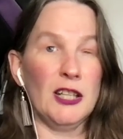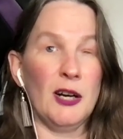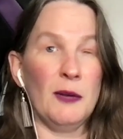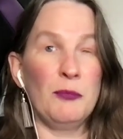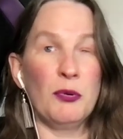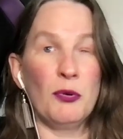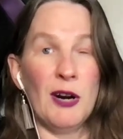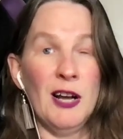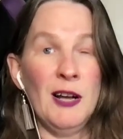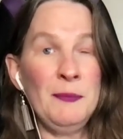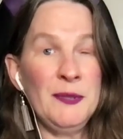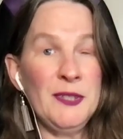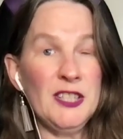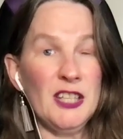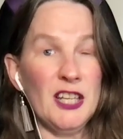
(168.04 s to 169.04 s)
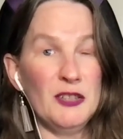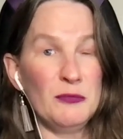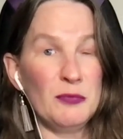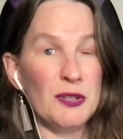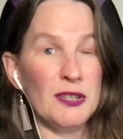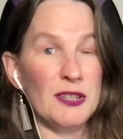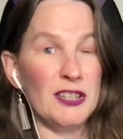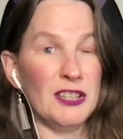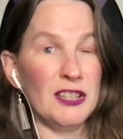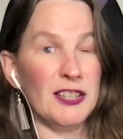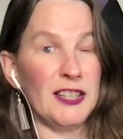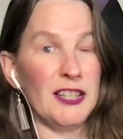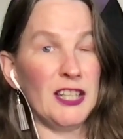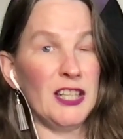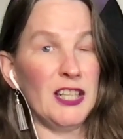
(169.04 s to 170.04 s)
abrupt,
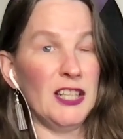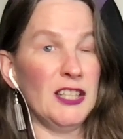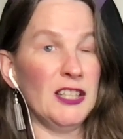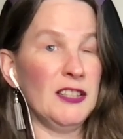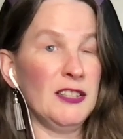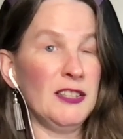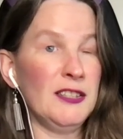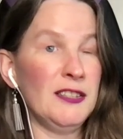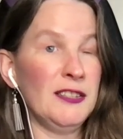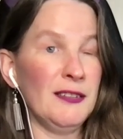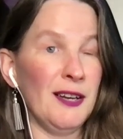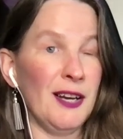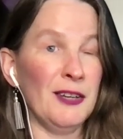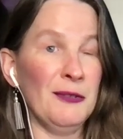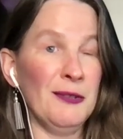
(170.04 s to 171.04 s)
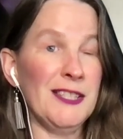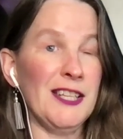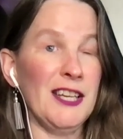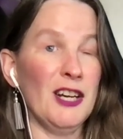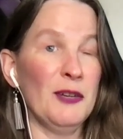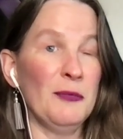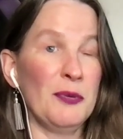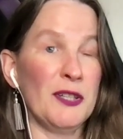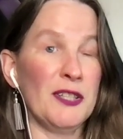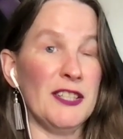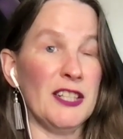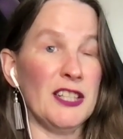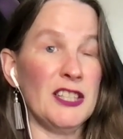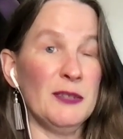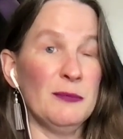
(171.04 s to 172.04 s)
like I don't want to say
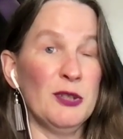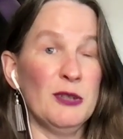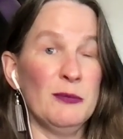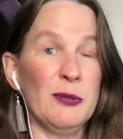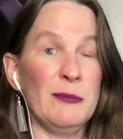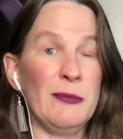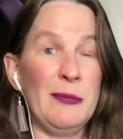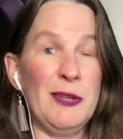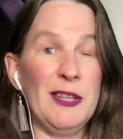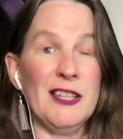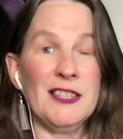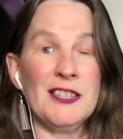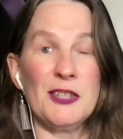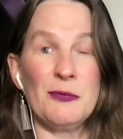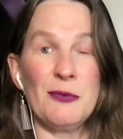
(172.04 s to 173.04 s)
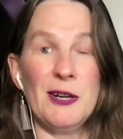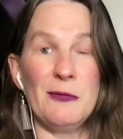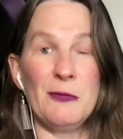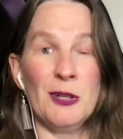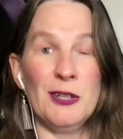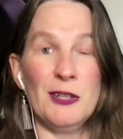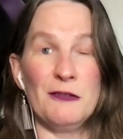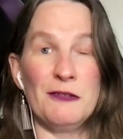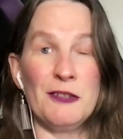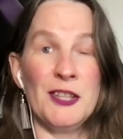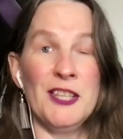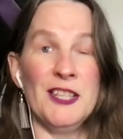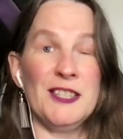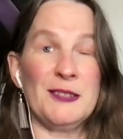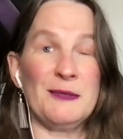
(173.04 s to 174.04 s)
unpredictable, but maybe that's the right word for
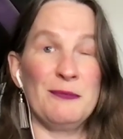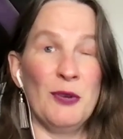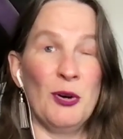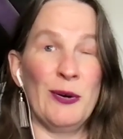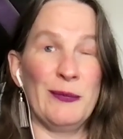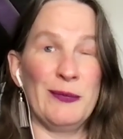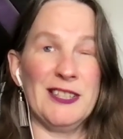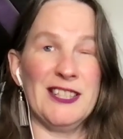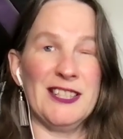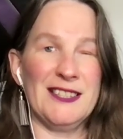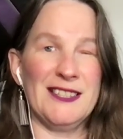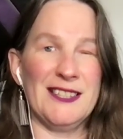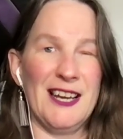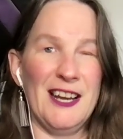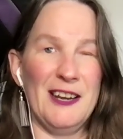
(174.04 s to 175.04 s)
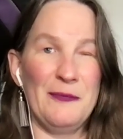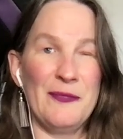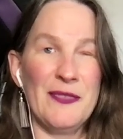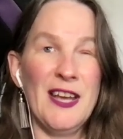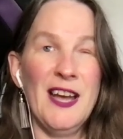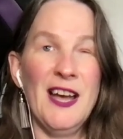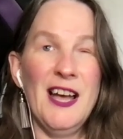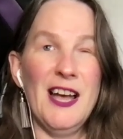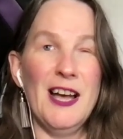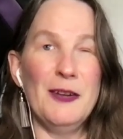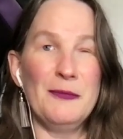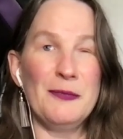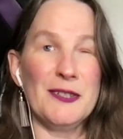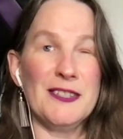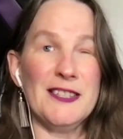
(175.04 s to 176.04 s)
this moment in time.
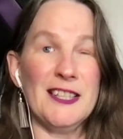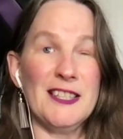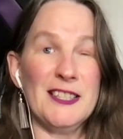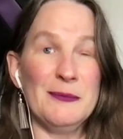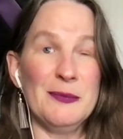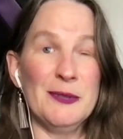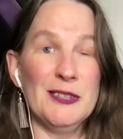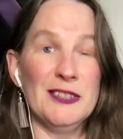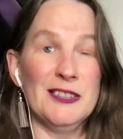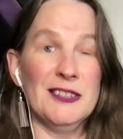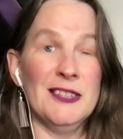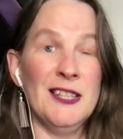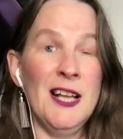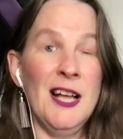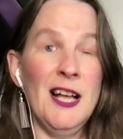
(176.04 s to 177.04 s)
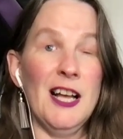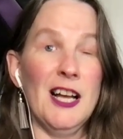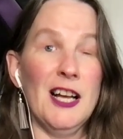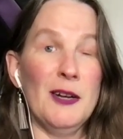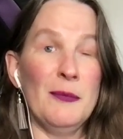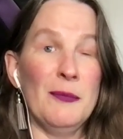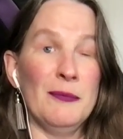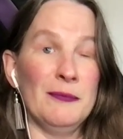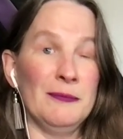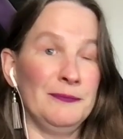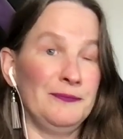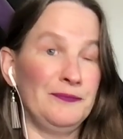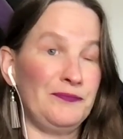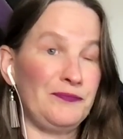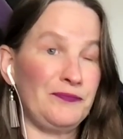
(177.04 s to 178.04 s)
Unpredictable.
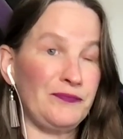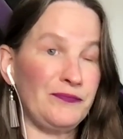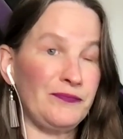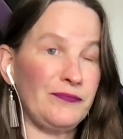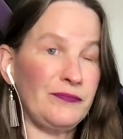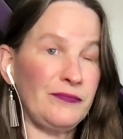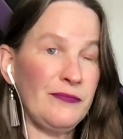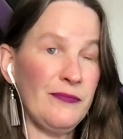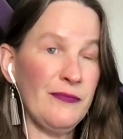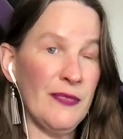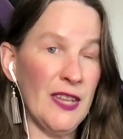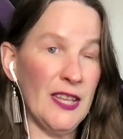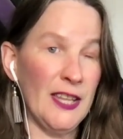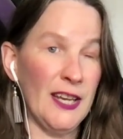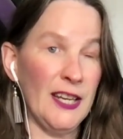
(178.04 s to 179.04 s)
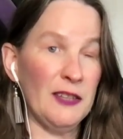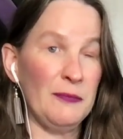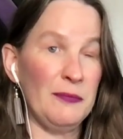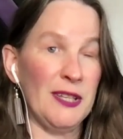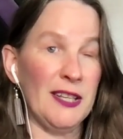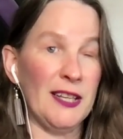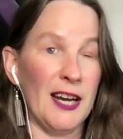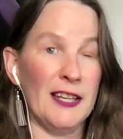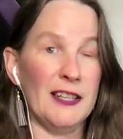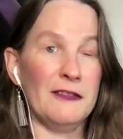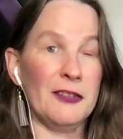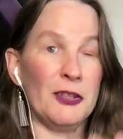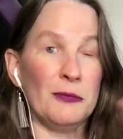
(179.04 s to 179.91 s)
They could be kind of